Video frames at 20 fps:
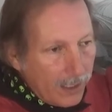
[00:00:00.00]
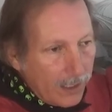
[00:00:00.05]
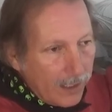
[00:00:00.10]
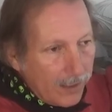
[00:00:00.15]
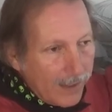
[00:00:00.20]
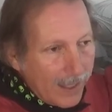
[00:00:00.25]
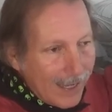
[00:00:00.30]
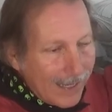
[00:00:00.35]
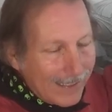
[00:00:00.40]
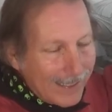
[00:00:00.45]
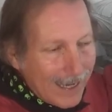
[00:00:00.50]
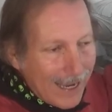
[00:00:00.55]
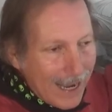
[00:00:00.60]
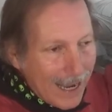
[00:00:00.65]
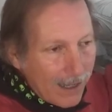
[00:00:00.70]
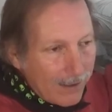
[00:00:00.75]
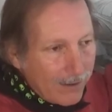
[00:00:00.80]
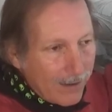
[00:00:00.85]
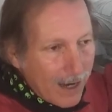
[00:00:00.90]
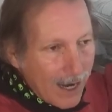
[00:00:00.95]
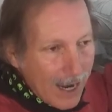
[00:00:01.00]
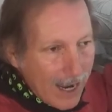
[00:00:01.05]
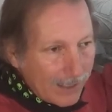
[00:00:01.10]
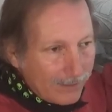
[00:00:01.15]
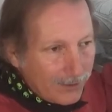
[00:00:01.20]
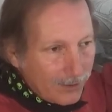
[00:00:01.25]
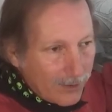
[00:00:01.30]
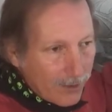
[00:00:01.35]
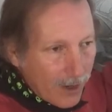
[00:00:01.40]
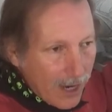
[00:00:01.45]
that
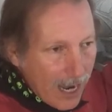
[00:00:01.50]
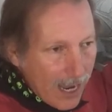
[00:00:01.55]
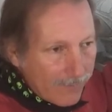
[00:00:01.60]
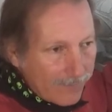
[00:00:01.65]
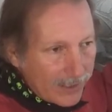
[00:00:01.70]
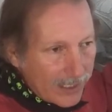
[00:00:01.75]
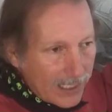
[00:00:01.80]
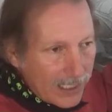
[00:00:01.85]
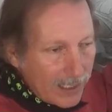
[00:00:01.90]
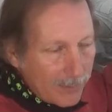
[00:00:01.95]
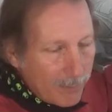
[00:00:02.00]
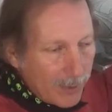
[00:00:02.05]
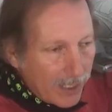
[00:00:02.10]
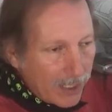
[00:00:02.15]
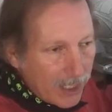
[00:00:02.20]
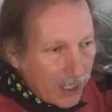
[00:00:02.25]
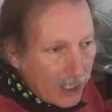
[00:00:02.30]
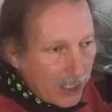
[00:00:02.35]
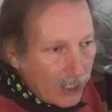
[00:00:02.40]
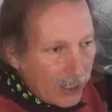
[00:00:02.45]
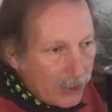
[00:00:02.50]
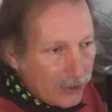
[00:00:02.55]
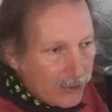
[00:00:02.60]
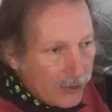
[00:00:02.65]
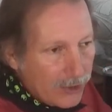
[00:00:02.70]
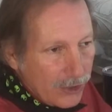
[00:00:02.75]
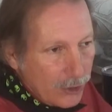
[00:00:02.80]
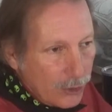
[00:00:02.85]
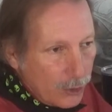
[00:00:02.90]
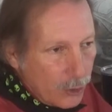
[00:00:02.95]
counteracts gravity because
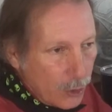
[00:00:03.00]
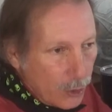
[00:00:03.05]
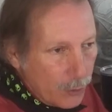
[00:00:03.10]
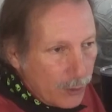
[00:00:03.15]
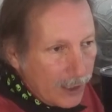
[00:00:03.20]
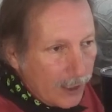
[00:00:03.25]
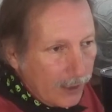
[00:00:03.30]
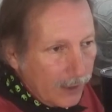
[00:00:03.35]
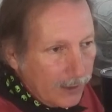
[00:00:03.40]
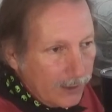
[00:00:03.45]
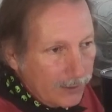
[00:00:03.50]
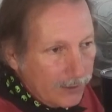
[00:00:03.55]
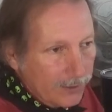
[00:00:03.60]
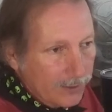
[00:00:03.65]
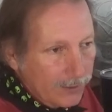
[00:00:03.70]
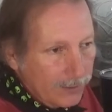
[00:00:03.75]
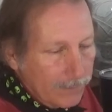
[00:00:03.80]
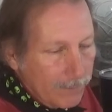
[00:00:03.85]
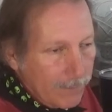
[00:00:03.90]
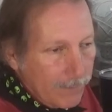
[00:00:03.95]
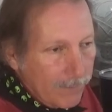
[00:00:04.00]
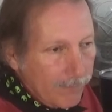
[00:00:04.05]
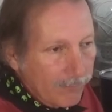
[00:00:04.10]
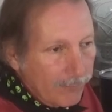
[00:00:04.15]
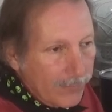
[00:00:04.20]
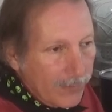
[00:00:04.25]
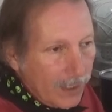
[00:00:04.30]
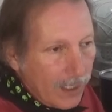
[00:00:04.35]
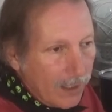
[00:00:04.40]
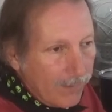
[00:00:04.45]
the nucleus
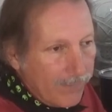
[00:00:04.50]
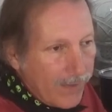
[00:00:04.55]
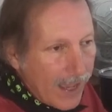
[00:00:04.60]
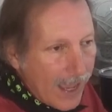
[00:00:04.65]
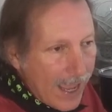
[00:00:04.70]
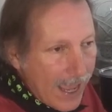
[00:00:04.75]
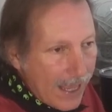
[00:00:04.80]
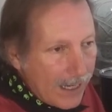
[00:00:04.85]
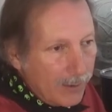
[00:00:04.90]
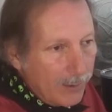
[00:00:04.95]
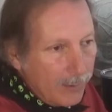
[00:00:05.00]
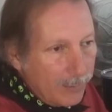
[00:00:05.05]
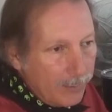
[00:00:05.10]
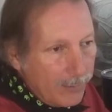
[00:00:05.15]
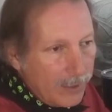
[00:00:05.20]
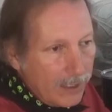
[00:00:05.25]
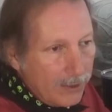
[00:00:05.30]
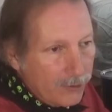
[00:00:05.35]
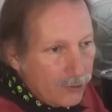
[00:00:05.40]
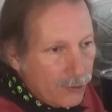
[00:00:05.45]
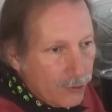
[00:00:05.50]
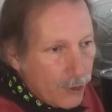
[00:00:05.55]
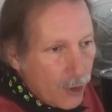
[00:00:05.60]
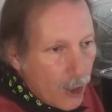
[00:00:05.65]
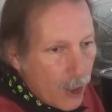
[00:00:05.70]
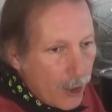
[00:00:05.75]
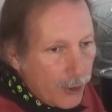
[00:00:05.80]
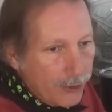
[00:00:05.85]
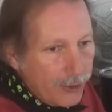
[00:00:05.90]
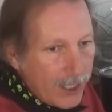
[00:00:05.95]
of the atom is
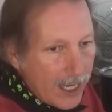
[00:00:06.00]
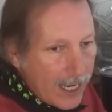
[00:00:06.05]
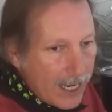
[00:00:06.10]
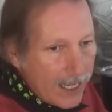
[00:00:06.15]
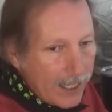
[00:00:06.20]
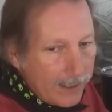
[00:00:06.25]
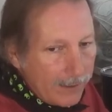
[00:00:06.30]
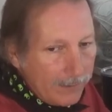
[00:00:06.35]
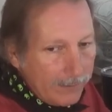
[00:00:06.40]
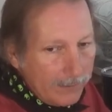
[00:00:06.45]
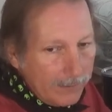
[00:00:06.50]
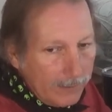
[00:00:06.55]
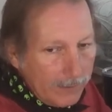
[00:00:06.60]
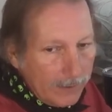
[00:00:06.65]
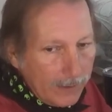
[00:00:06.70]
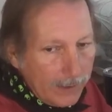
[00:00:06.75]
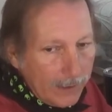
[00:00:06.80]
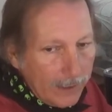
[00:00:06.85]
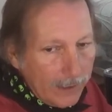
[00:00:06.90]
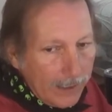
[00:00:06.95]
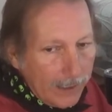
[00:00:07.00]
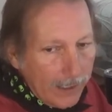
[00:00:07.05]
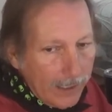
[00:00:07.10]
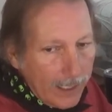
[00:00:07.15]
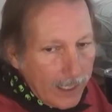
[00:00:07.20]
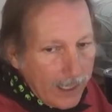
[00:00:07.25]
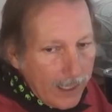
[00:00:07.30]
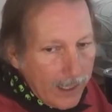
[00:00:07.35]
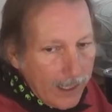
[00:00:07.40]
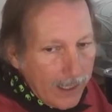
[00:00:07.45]
drawn down,
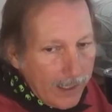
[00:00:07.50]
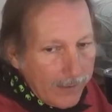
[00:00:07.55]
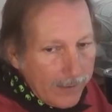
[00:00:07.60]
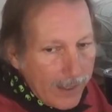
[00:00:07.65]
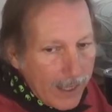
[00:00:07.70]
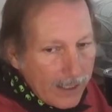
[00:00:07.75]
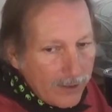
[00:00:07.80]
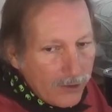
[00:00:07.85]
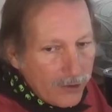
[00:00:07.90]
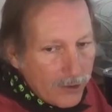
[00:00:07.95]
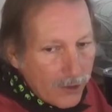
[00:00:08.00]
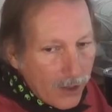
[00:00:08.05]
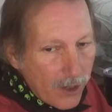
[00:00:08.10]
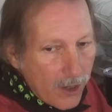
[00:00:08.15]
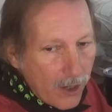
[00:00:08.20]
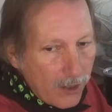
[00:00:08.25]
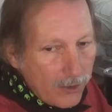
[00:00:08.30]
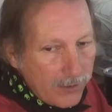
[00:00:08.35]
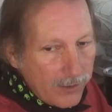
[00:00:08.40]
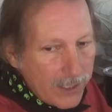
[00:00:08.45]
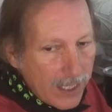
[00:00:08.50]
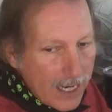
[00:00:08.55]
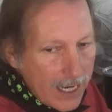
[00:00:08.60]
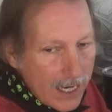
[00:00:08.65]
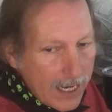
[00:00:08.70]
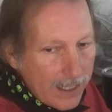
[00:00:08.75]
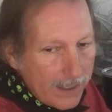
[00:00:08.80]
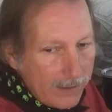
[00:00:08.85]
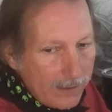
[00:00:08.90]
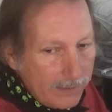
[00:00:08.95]
and that drawn
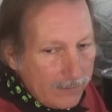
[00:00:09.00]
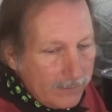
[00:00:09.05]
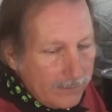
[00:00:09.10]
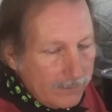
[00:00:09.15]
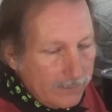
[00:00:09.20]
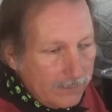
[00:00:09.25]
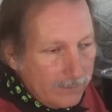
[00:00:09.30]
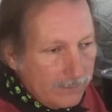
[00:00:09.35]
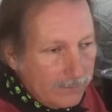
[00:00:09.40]
down